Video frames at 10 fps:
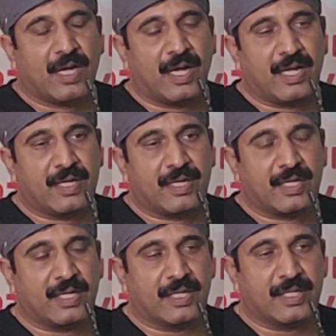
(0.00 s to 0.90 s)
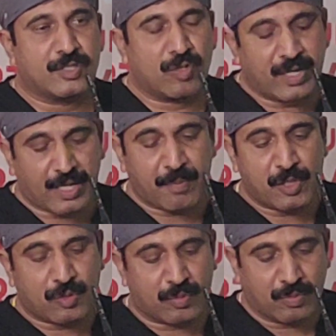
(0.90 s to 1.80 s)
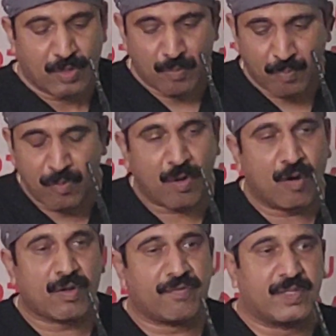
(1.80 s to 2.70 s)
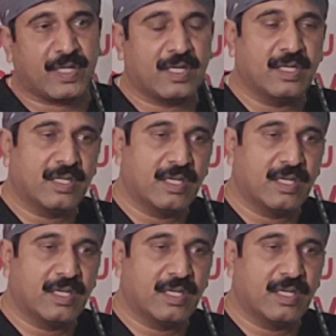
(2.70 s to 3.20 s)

and he is not able to move out of the